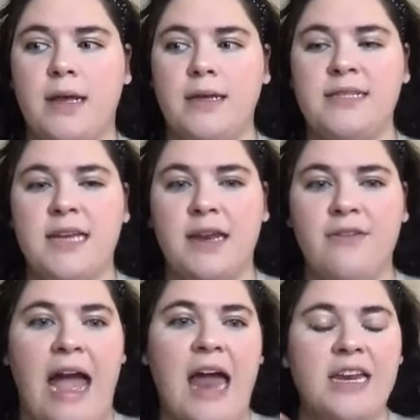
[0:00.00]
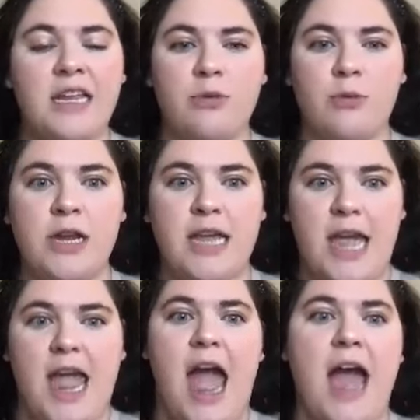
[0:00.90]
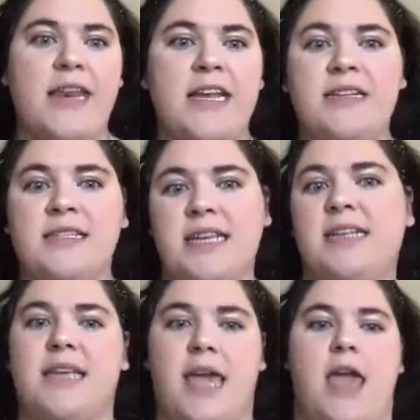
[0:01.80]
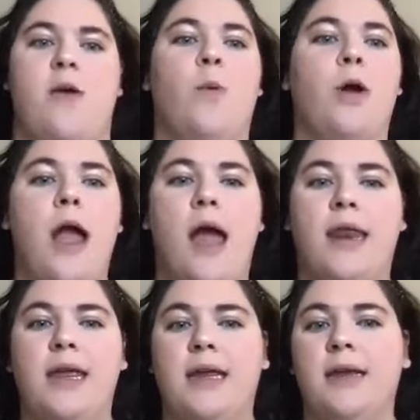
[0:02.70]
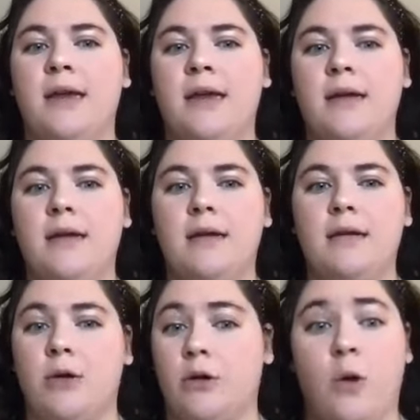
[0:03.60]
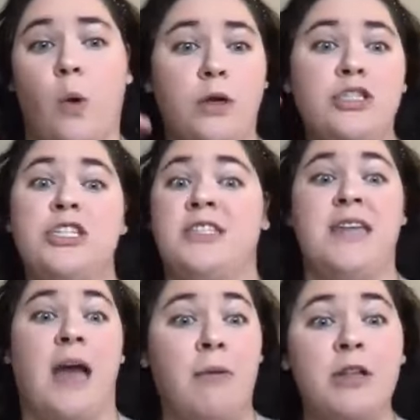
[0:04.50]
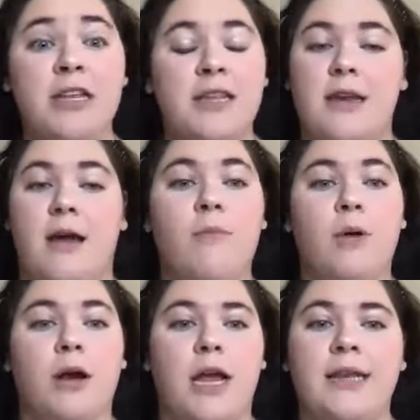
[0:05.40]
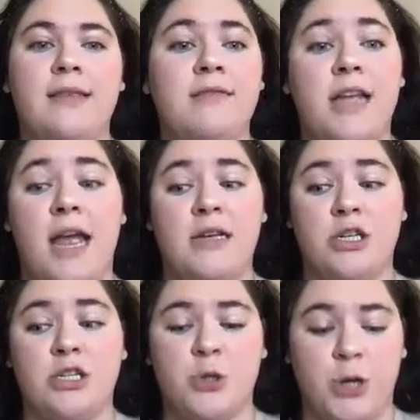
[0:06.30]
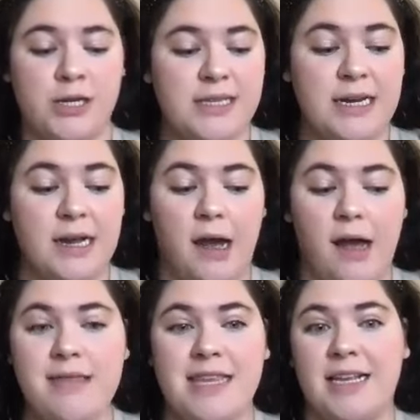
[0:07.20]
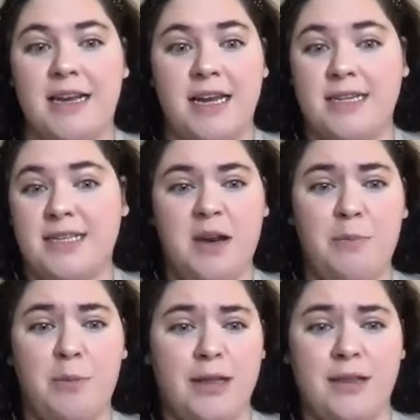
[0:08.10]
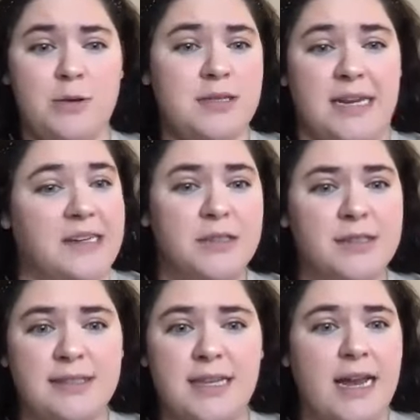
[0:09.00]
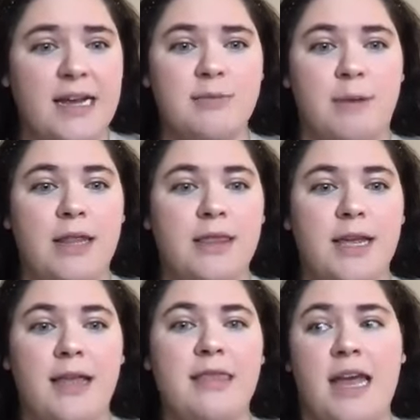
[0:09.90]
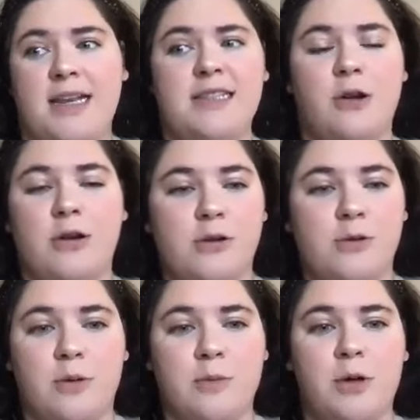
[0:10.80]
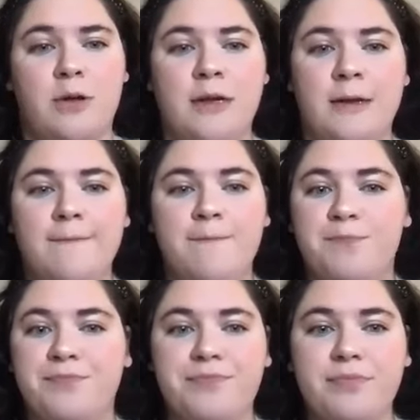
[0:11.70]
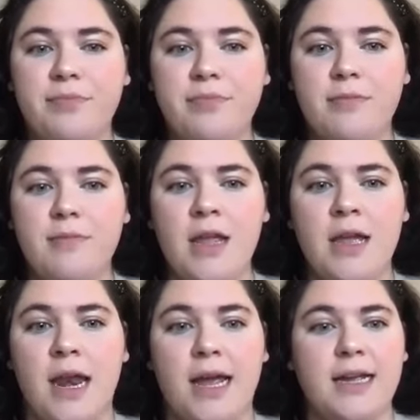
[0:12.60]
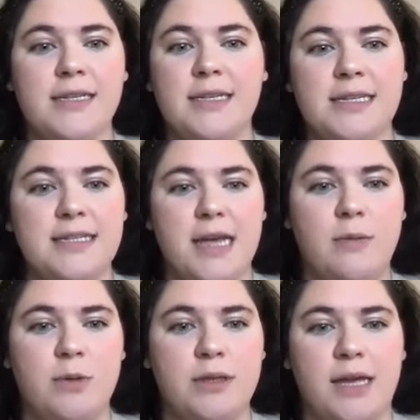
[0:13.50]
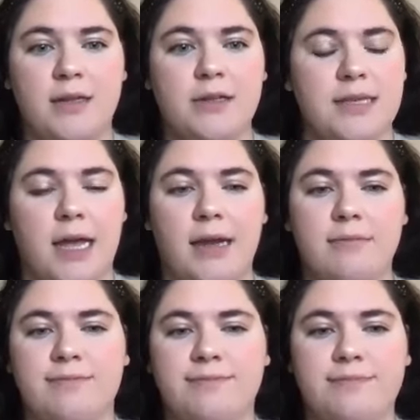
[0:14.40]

instead of adding 3K, adding 6K, or adding, or just doubling the number, and just trusting God that he's going to bring those sales the next month. And that is our new normal. And I get to decide what that looks like.